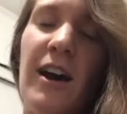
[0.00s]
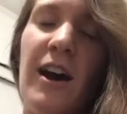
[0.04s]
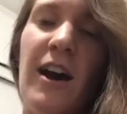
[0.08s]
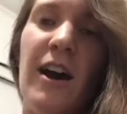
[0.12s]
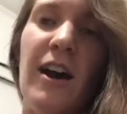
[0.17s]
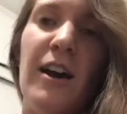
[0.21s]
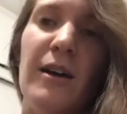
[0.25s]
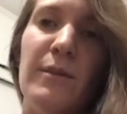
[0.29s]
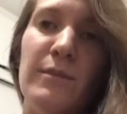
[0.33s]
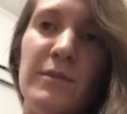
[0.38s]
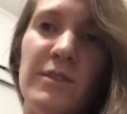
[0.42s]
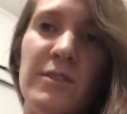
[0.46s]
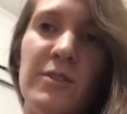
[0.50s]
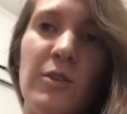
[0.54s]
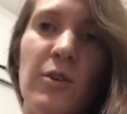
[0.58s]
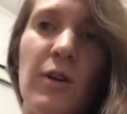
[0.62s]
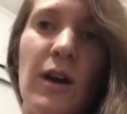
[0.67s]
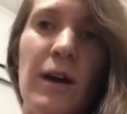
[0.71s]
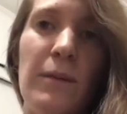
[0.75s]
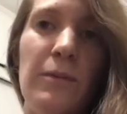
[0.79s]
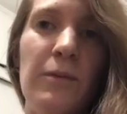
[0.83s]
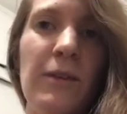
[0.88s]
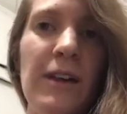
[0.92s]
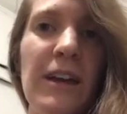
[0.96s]
Um, so
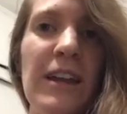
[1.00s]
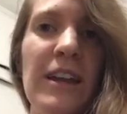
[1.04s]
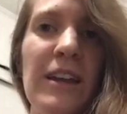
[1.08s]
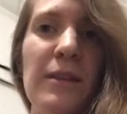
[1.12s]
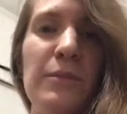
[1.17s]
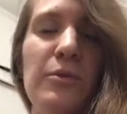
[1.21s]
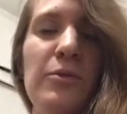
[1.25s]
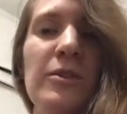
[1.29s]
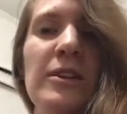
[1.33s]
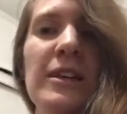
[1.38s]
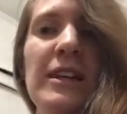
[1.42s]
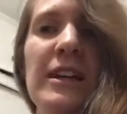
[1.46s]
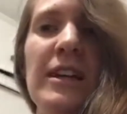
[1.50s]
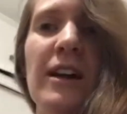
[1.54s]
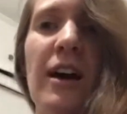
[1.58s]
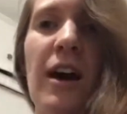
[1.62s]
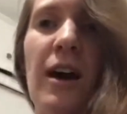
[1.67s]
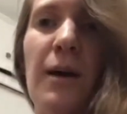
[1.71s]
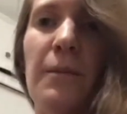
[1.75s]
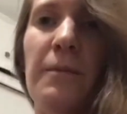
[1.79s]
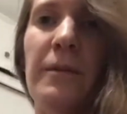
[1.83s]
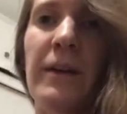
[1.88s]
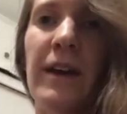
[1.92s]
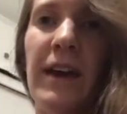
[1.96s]
I plan on putting
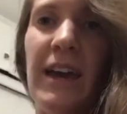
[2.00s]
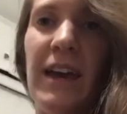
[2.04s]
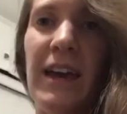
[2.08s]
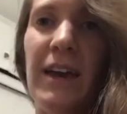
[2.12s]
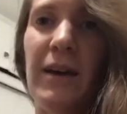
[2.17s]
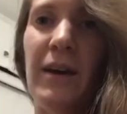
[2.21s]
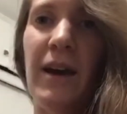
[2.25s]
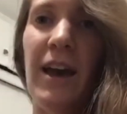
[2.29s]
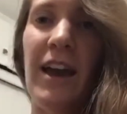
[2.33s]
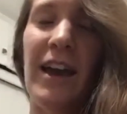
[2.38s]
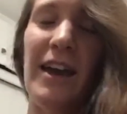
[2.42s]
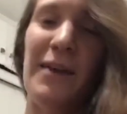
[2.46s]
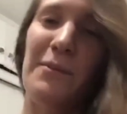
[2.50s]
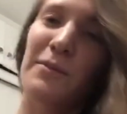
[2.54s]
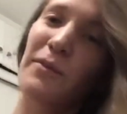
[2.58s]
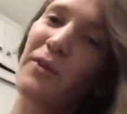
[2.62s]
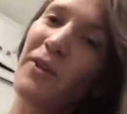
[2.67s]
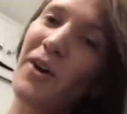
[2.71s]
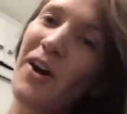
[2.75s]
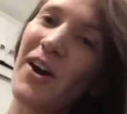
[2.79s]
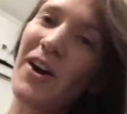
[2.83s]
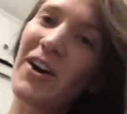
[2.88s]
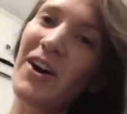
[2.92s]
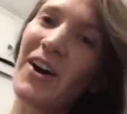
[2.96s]
up a, a
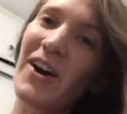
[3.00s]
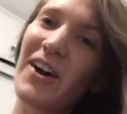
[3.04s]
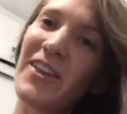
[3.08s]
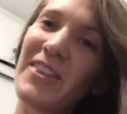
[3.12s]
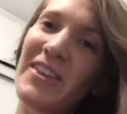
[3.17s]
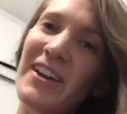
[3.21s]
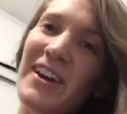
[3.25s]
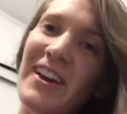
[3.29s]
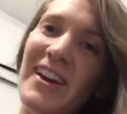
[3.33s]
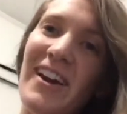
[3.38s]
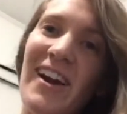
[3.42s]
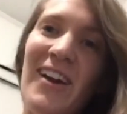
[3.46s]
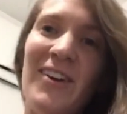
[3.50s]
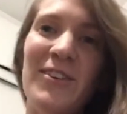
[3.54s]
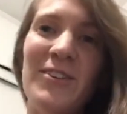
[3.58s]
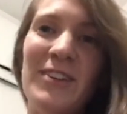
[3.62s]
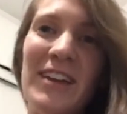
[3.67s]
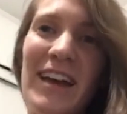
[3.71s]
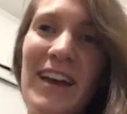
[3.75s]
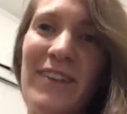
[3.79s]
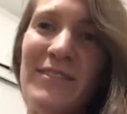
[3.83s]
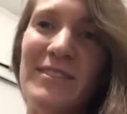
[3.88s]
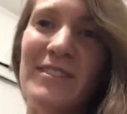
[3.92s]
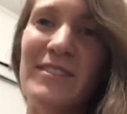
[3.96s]
blog on there. I
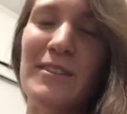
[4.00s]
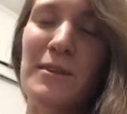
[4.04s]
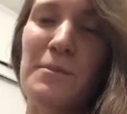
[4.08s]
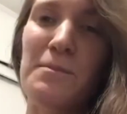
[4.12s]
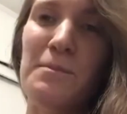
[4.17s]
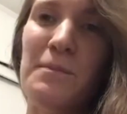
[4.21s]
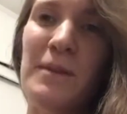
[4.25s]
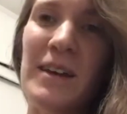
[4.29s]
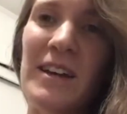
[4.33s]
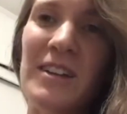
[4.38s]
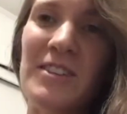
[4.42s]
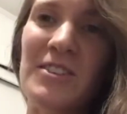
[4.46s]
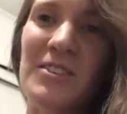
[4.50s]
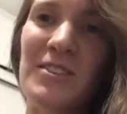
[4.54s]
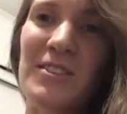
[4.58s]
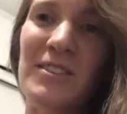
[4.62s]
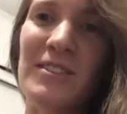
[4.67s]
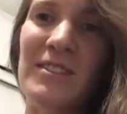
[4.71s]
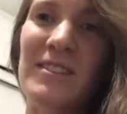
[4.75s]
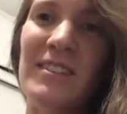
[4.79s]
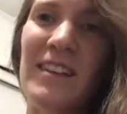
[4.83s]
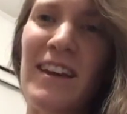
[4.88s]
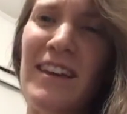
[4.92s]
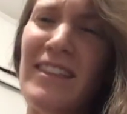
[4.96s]
already have some
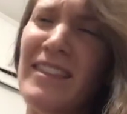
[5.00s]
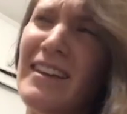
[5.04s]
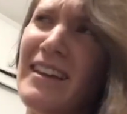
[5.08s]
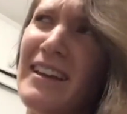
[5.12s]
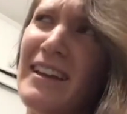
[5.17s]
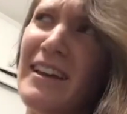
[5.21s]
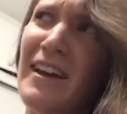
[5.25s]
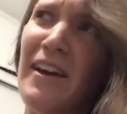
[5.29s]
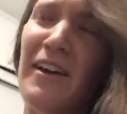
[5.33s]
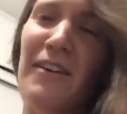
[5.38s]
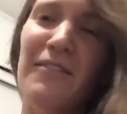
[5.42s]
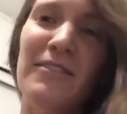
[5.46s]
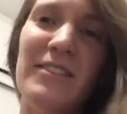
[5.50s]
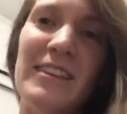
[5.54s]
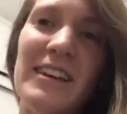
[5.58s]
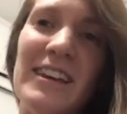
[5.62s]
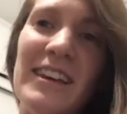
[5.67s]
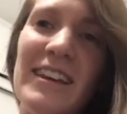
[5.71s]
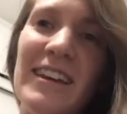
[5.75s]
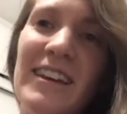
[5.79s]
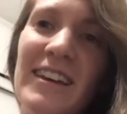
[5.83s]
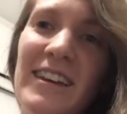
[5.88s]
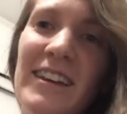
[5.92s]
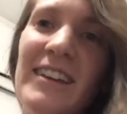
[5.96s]
pictures, I think, of
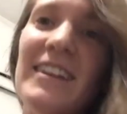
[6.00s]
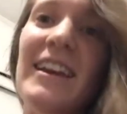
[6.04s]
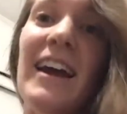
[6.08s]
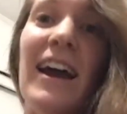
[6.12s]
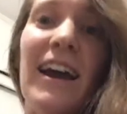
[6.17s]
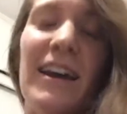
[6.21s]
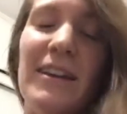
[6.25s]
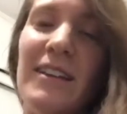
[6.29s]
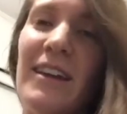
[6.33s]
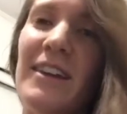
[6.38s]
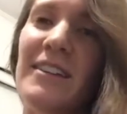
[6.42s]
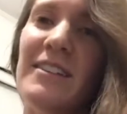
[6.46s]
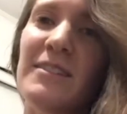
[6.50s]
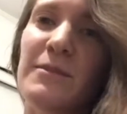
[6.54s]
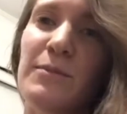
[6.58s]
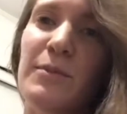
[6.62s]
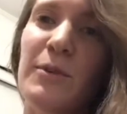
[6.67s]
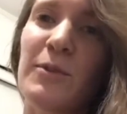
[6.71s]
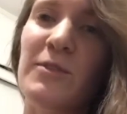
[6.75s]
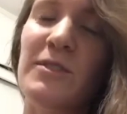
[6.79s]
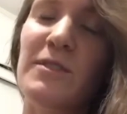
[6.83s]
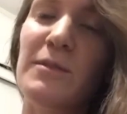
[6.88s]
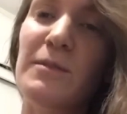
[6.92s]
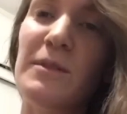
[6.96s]
the, yeah, I, I
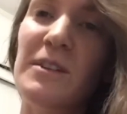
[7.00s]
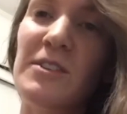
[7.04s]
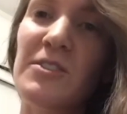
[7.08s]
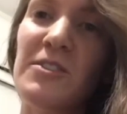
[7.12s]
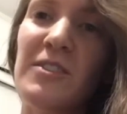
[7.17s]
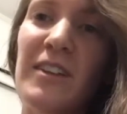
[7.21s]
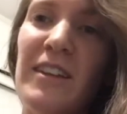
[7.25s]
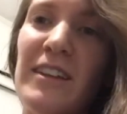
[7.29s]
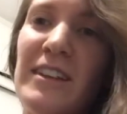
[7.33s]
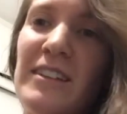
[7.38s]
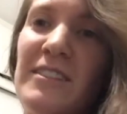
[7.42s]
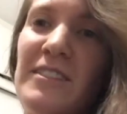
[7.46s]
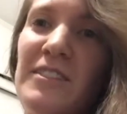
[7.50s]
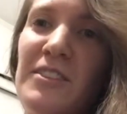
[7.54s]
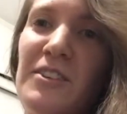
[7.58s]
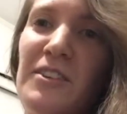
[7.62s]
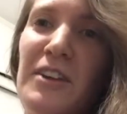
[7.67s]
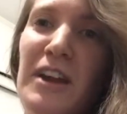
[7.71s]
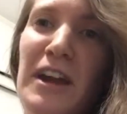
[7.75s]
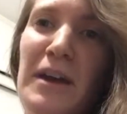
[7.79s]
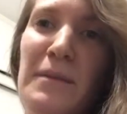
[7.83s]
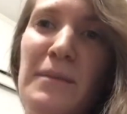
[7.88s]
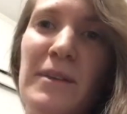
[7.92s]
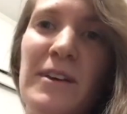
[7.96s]
did post some pictures on
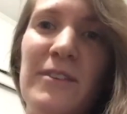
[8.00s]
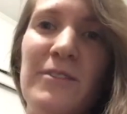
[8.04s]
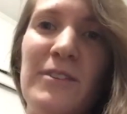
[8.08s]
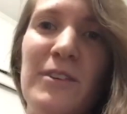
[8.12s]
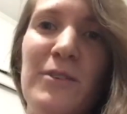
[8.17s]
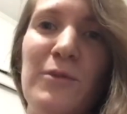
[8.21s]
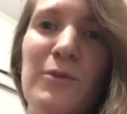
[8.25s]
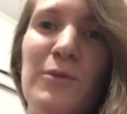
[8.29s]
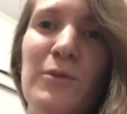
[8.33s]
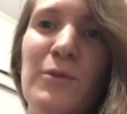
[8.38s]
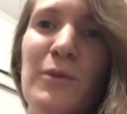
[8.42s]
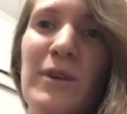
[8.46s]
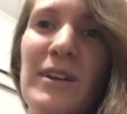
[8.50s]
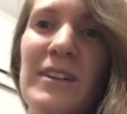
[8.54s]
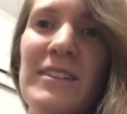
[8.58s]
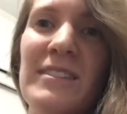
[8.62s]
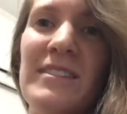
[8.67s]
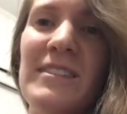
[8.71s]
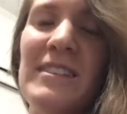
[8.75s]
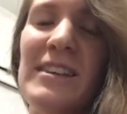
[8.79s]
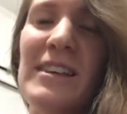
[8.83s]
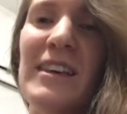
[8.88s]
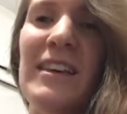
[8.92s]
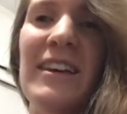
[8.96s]
Instagram if you want to
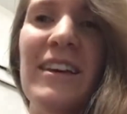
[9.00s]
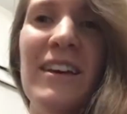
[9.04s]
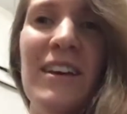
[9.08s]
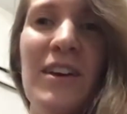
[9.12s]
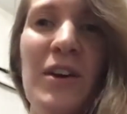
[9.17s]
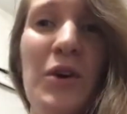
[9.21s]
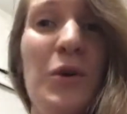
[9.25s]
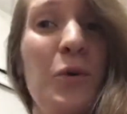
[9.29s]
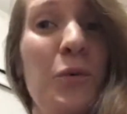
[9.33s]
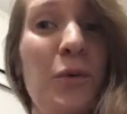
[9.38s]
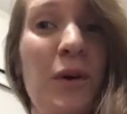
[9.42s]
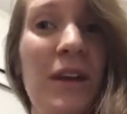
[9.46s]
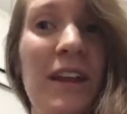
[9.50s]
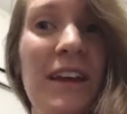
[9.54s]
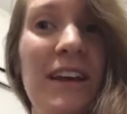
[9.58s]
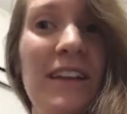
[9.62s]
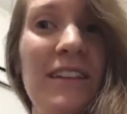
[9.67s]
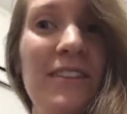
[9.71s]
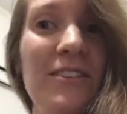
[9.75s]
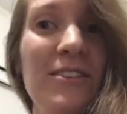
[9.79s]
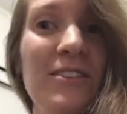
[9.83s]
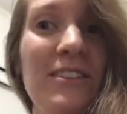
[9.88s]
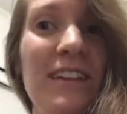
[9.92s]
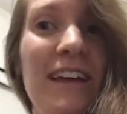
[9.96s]
see what
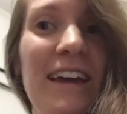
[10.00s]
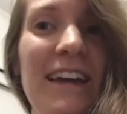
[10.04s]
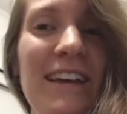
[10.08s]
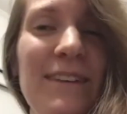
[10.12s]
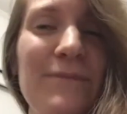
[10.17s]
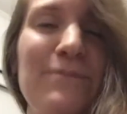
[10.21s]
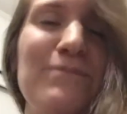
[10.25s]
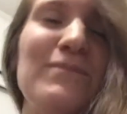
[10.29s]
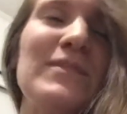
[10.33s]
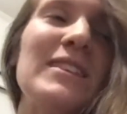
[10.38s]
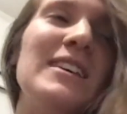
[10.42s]
it looked like.